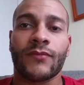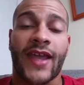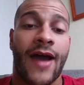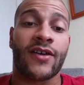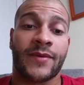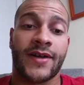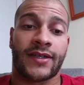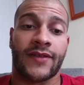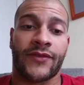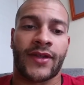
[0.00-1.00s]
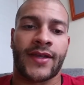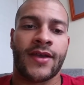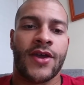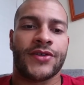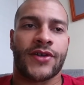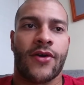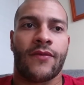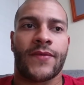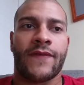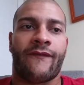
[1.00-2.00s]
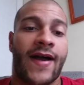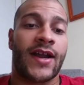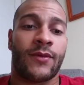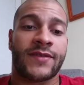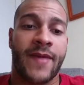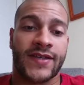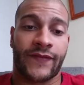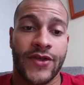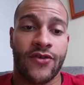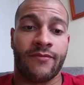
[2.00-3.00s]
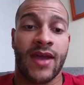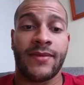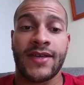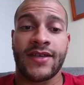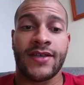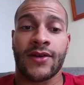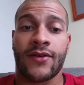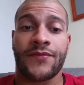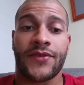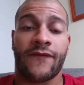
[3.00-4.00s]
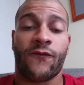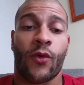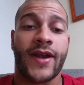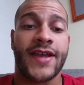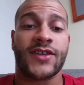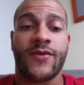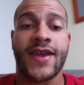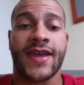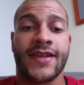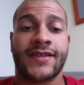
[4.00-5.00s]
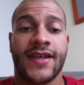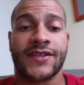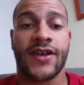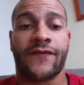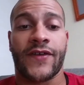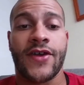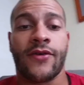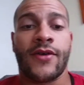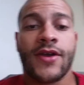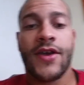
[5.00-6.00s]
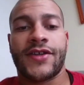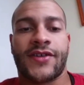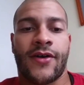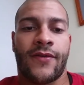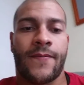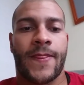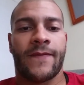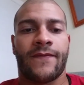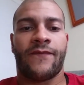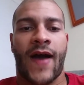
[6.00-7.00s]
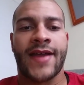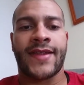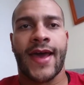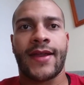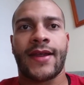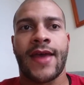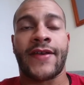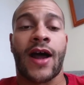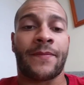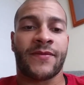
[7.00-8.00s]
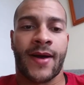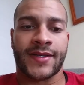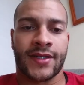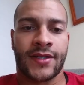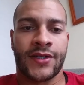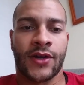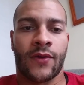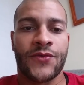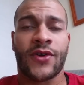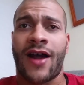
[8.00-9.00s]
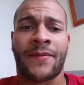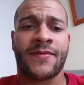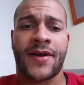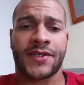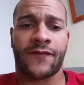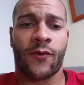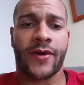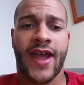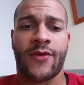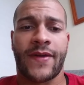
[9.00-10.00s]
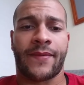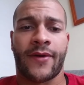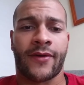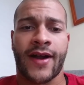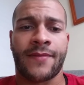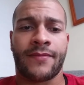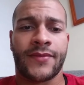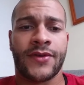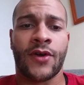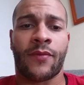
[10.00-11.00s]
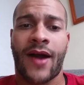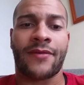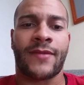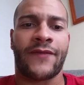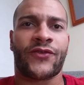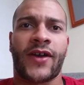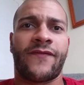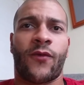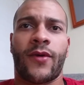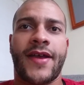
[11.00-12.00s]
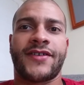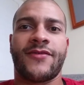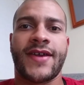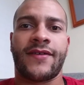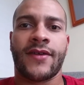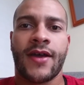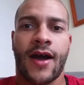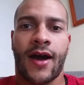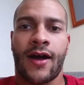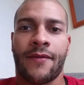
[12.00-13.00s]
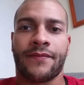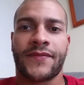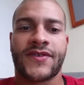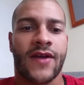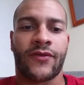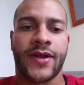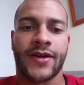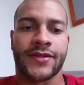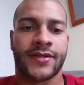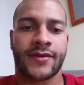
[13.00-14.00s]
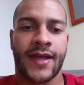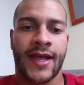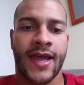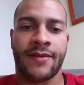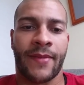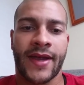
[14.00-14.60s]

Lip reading: Counterproductive, really. So find out what's best for you. Maybe 4 days a week is good for you. So find that and then optimize it. You can optimize a 4 day a week program, no problem. I've trained 4 days a week several years and